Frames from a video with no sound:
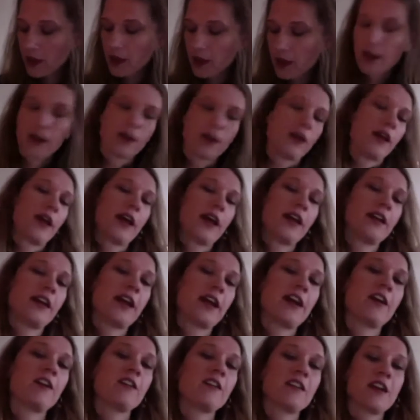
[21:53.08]
And
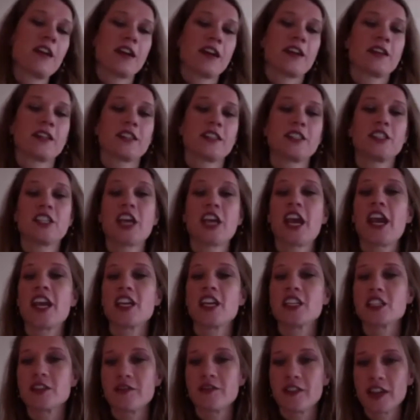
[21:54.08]
airline change
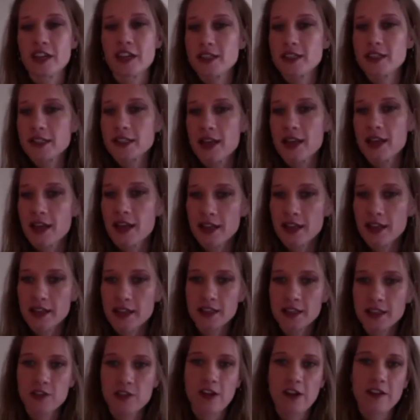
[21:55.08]
fees, this
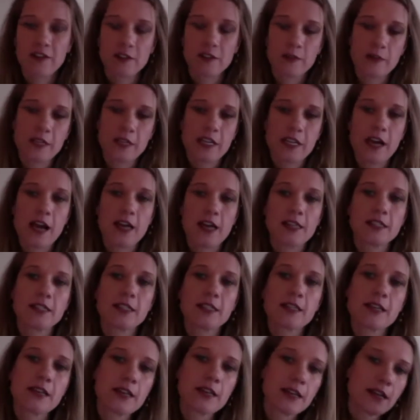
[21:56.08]
drives me nuts.
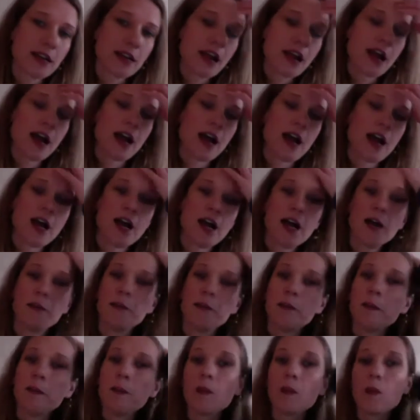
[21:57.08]

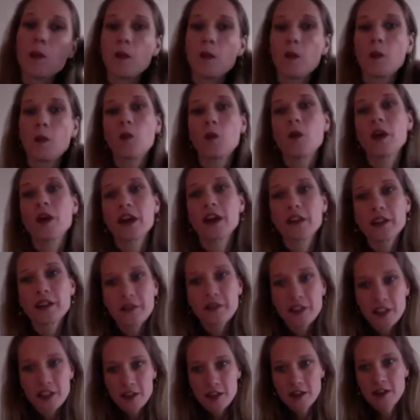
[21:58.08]
When I lived in
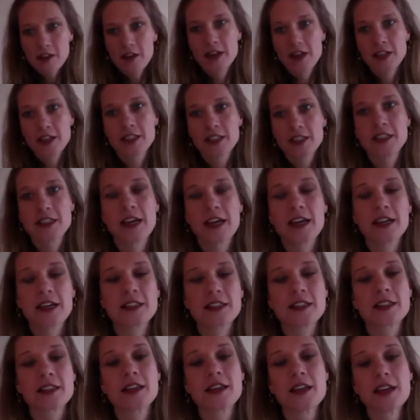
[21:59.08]
the United States,
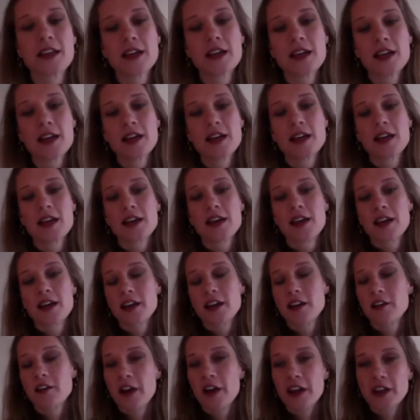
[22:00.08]

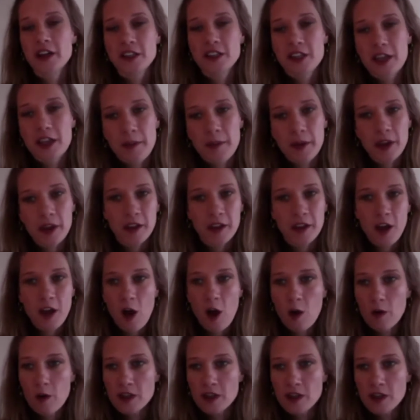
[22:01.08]
I typically
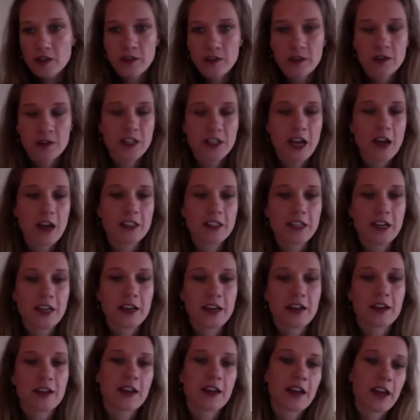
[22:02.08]
always flew Delta,
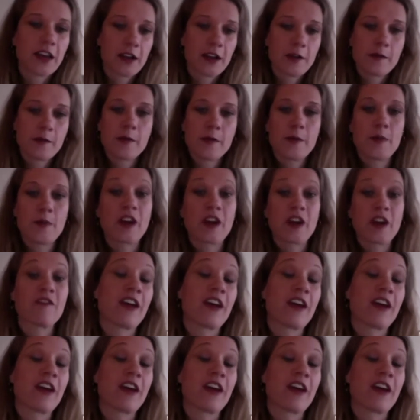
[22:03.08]
and I'm a big fan of